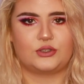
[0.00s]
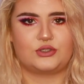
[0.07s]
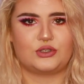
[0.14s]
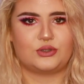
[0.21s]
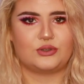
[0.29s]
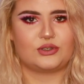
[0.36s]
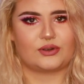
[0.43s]

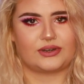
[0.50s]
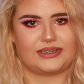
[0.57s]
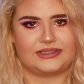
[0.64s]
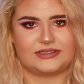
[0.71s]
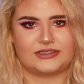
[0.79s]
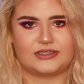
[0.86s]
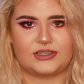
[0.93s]
to your
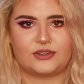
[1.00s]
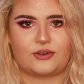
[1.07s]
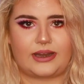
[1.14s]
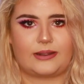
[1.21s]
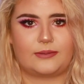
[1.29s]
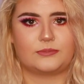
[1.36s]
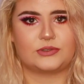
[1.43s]

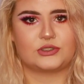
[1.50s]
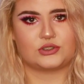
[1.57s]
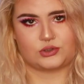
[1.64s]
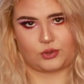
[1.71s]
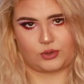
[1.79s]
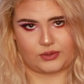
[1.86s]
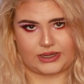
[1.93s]
Instagram
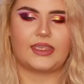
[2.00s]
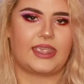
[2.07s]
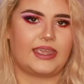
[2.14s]
story.